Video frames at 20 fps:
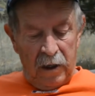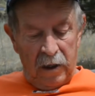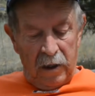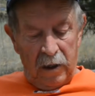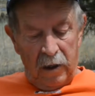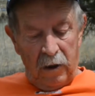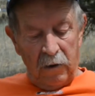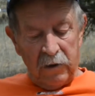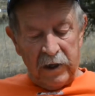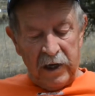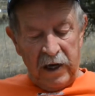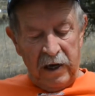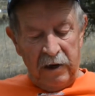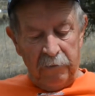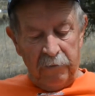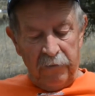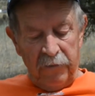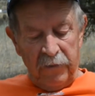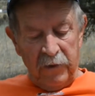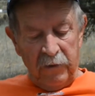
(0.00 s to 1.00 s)
Okay,
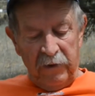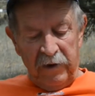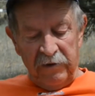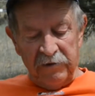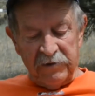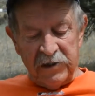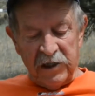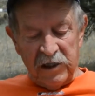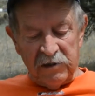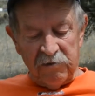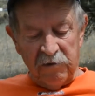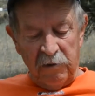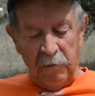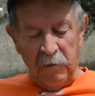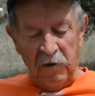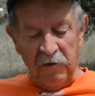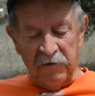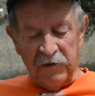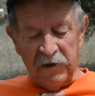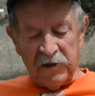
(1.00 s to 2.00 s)
we have just
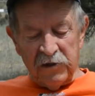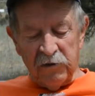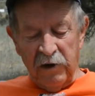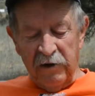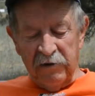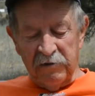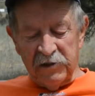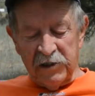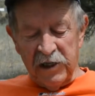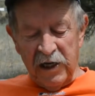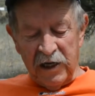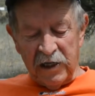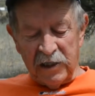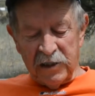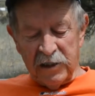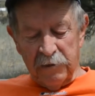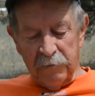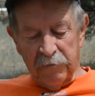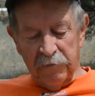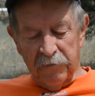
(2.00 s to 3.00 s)
removed a tray of
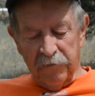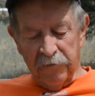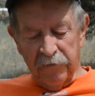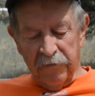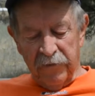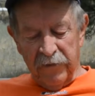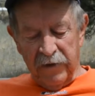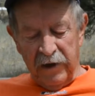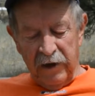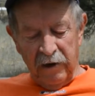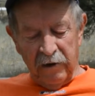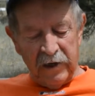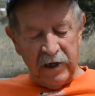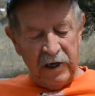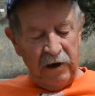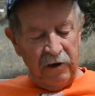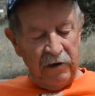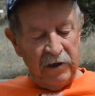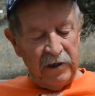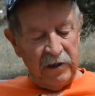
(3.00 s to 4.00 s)
chicks. They are
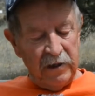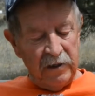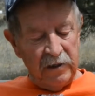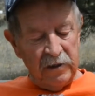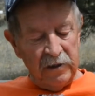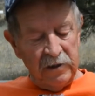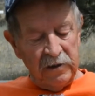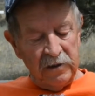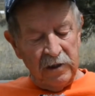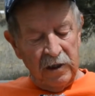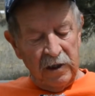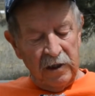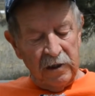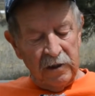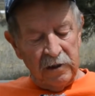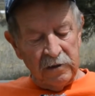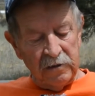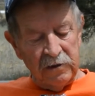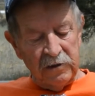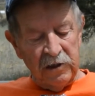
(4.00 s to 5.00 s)
carried
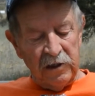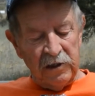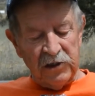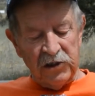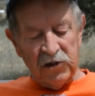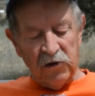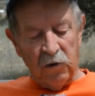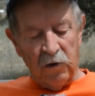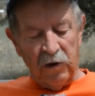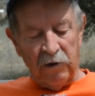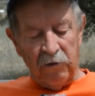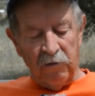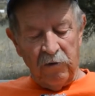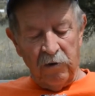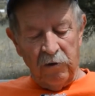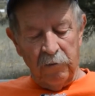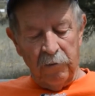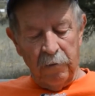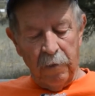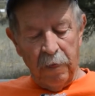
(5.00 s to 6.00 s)
to the sorting
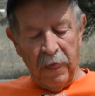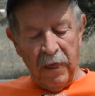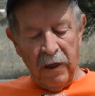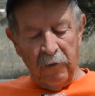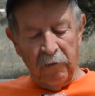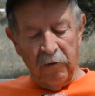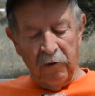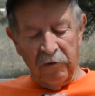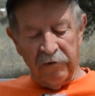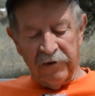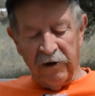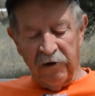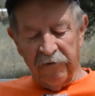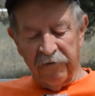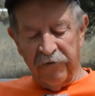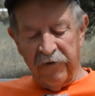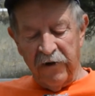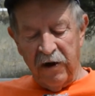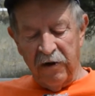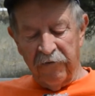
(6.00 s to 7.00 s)
room, where without
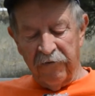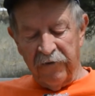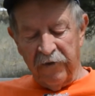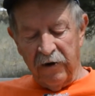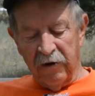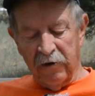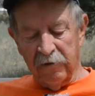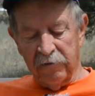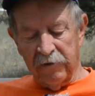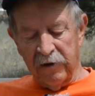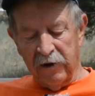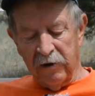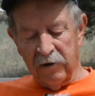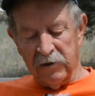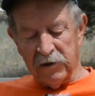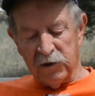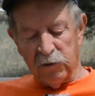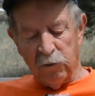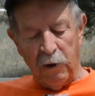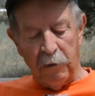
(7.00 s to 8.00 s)
fanfare they are
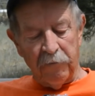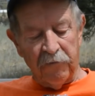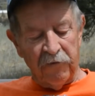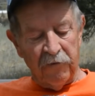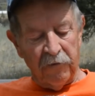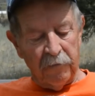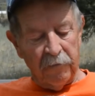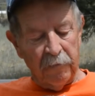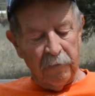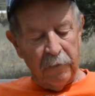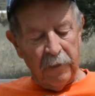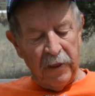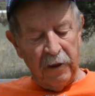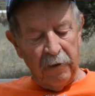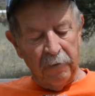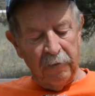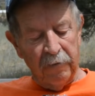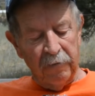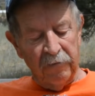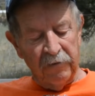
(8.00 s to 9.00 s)
swept
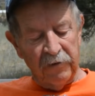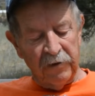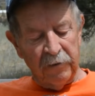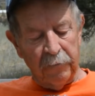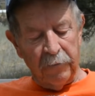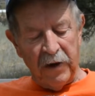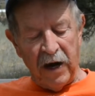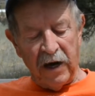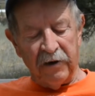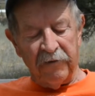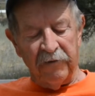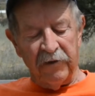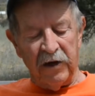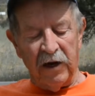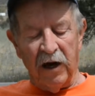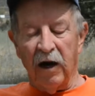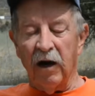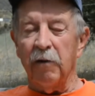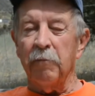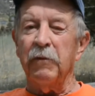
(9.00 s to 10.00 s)
with the back of an
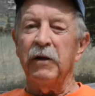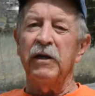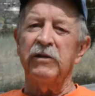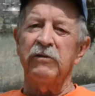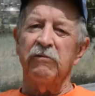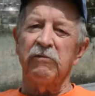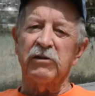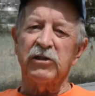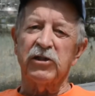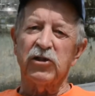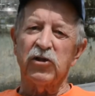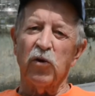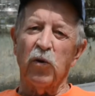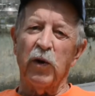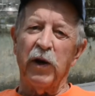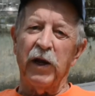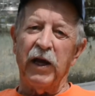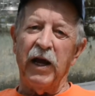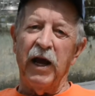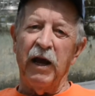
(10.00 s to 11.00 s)
arm into a
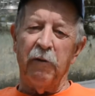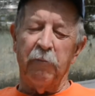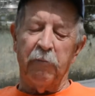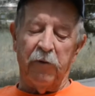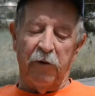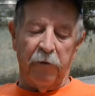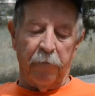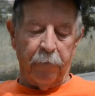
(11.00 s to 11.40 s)
sorting hamper.